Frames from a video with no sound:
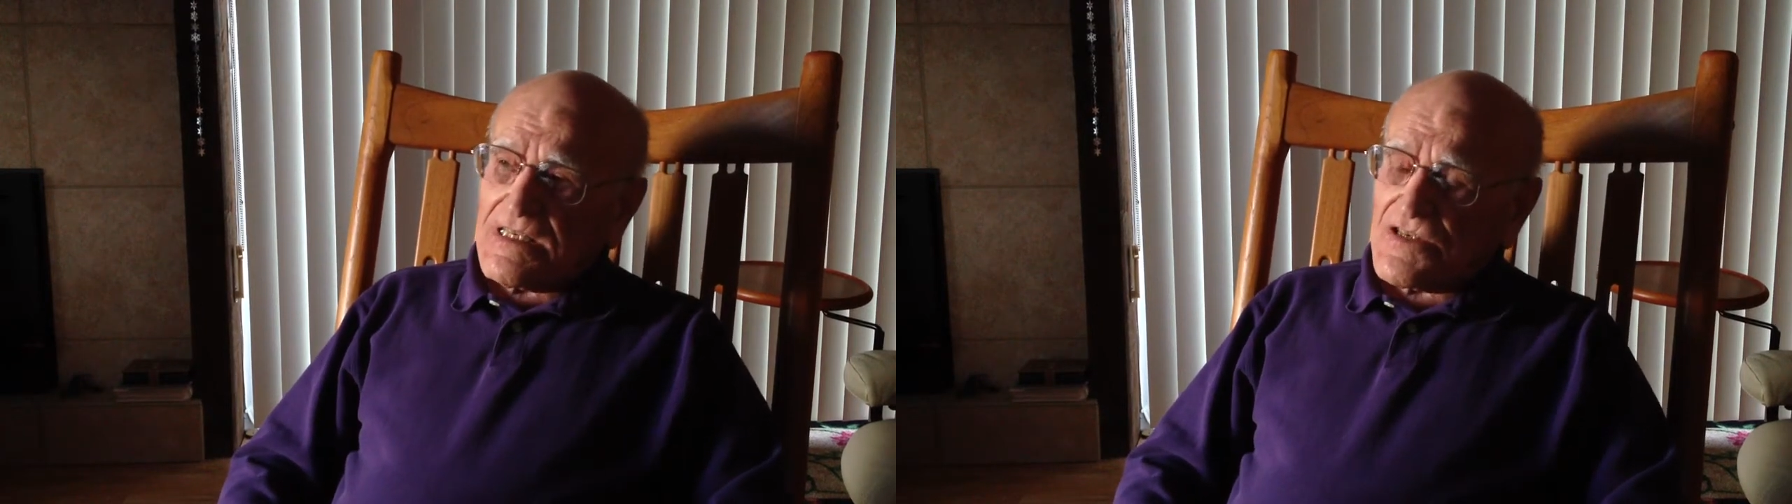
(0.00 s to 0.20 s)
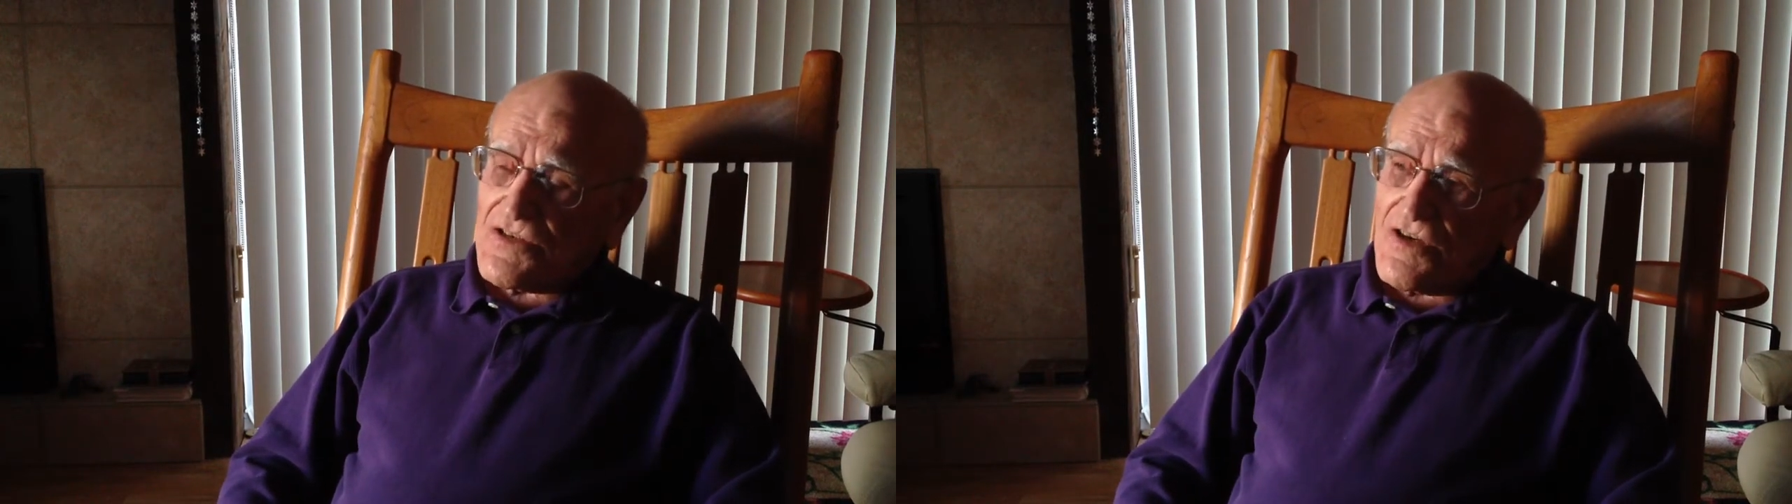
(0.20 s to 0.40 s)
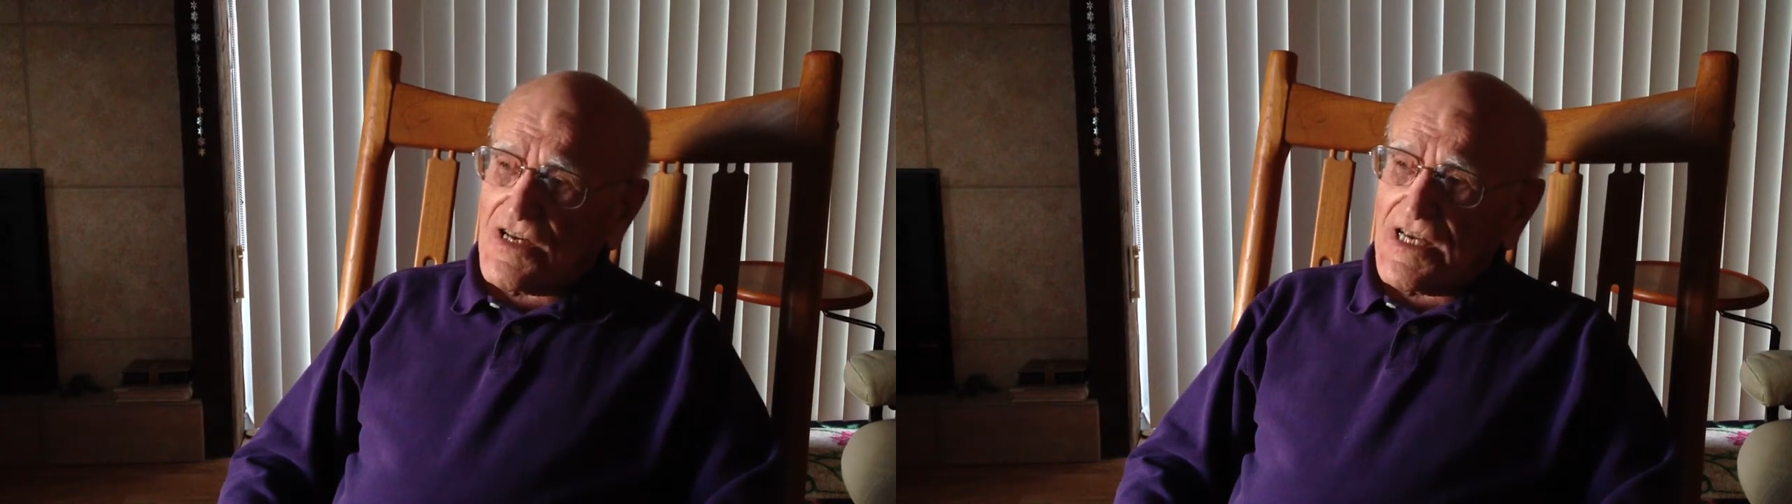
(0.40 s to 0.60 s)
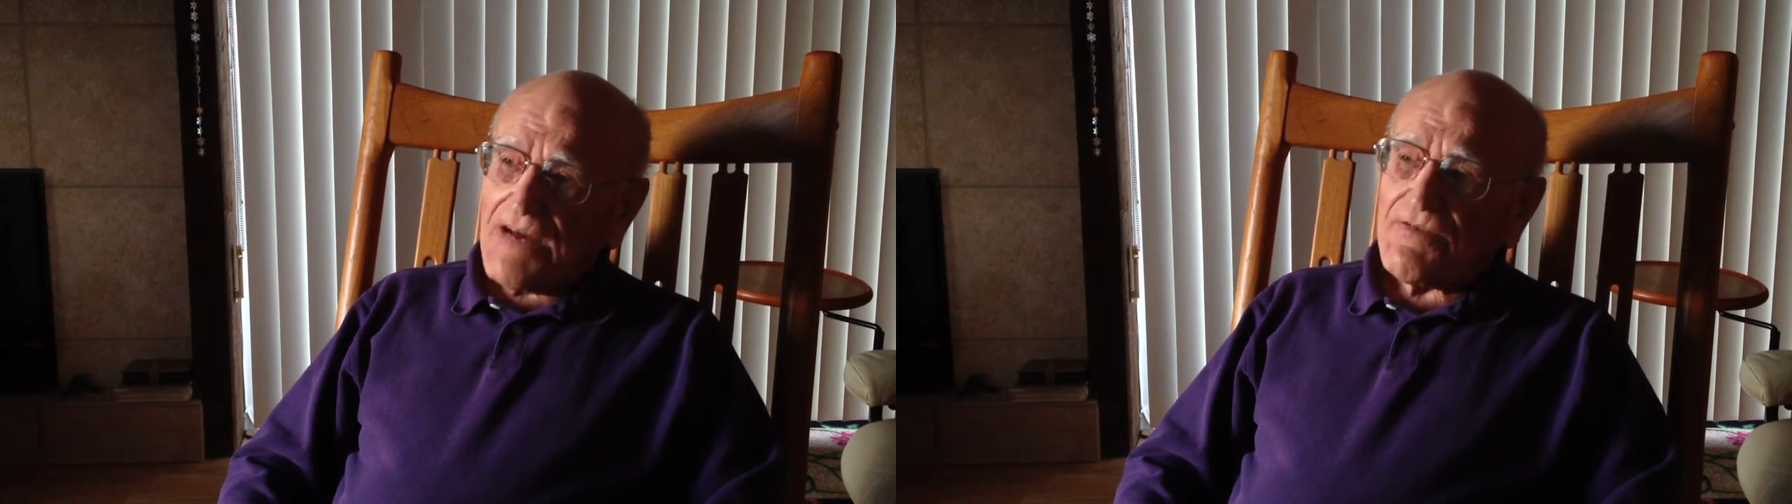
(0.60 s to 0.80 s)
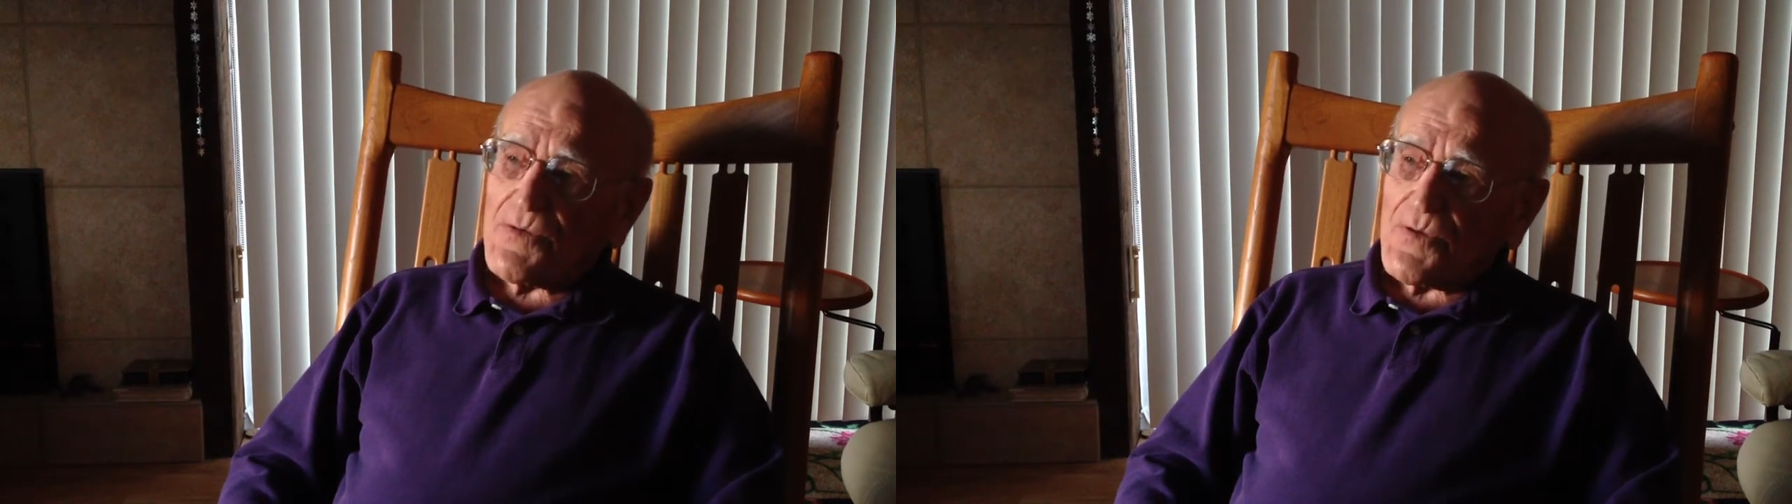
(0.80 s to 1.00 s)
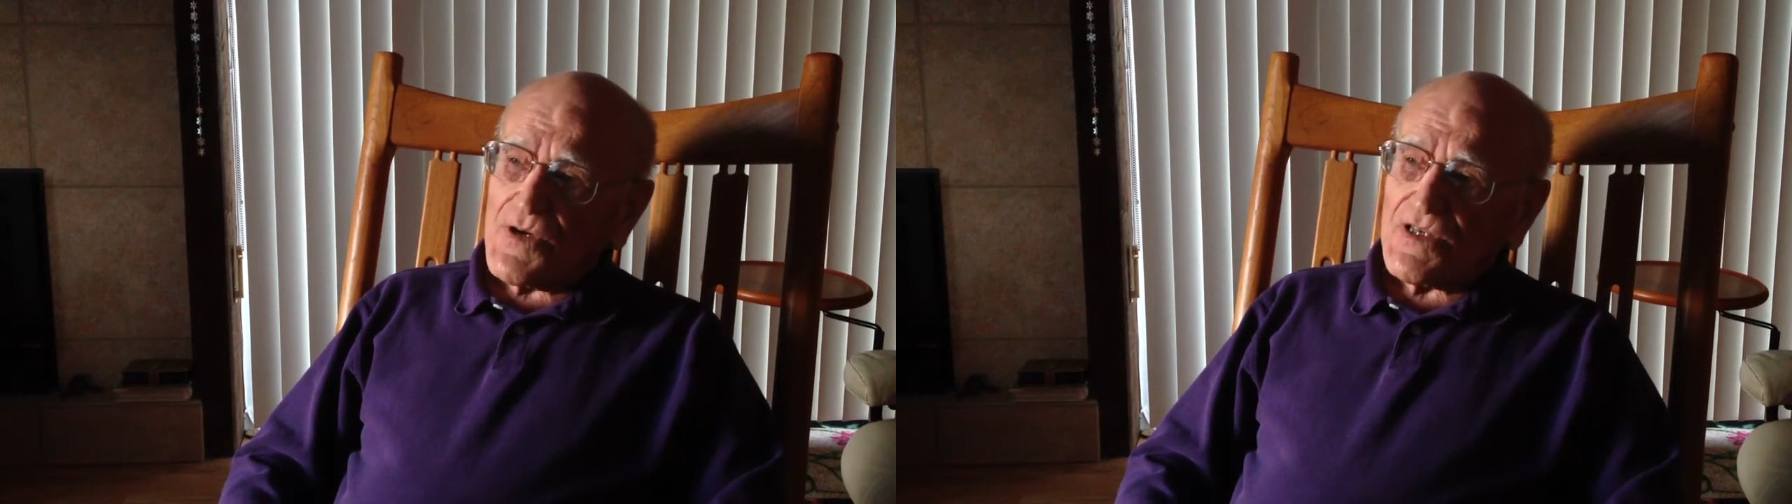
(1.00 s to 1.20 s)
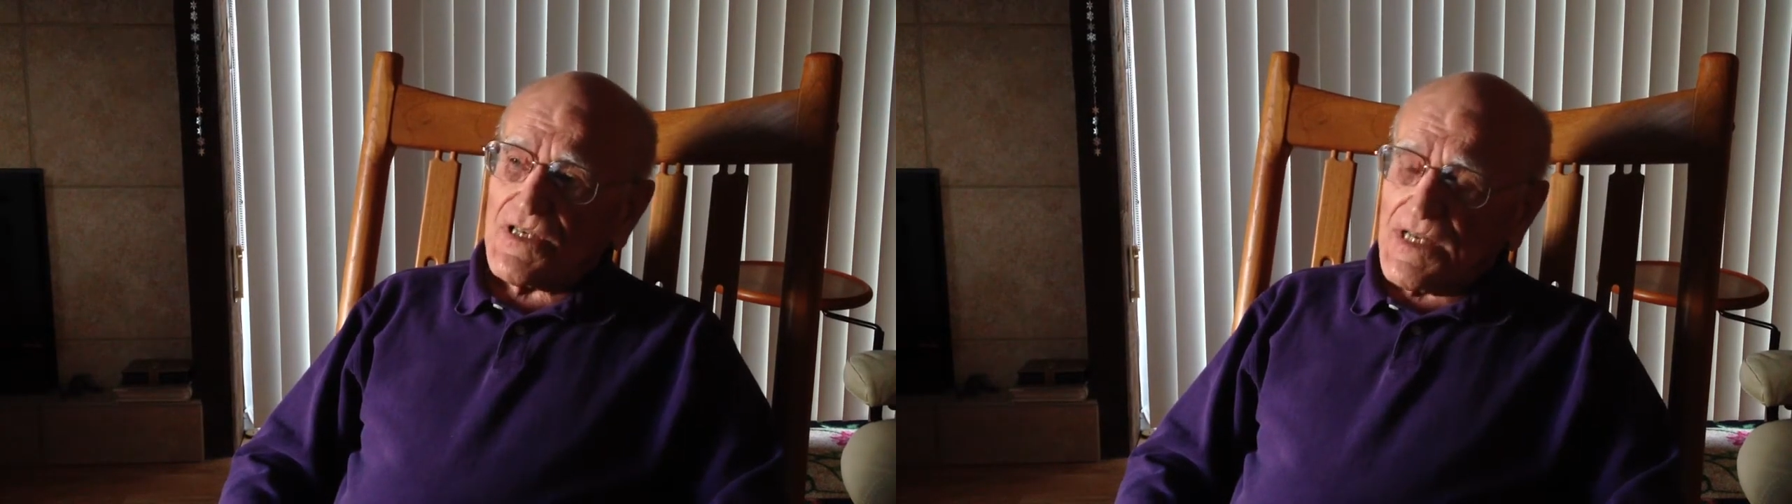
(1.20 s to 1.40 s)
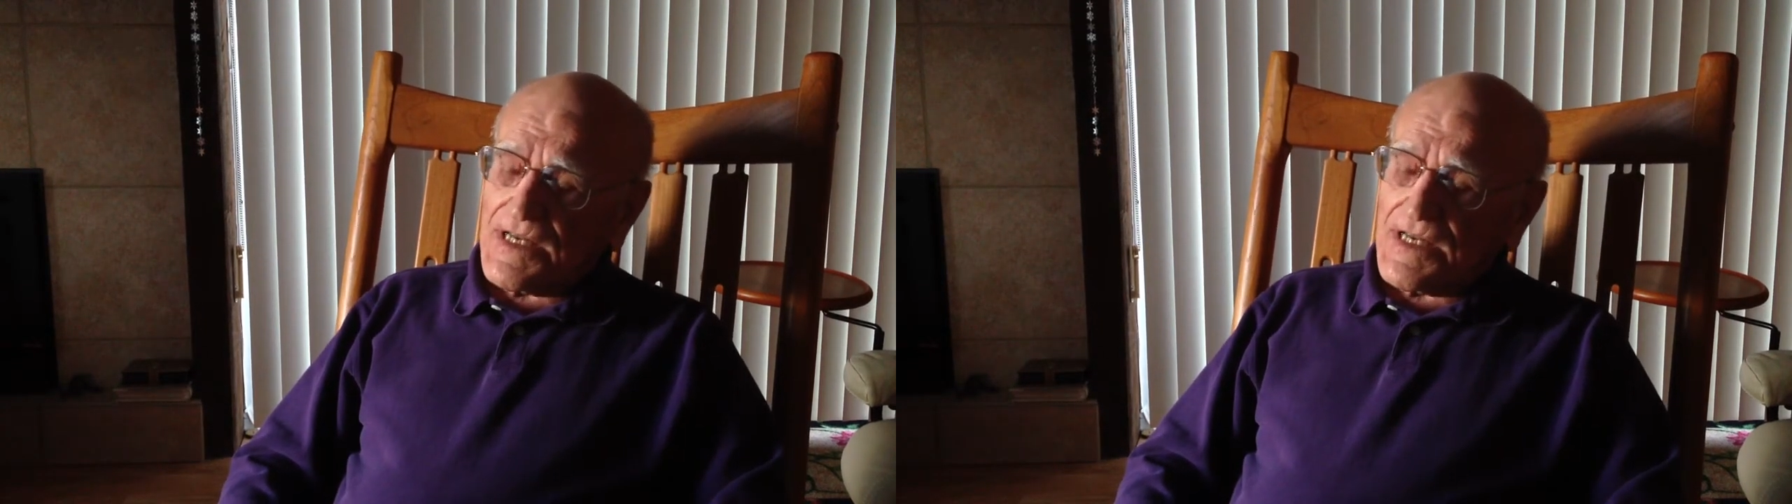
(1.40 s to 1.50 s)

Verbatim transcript: shortly afterwards,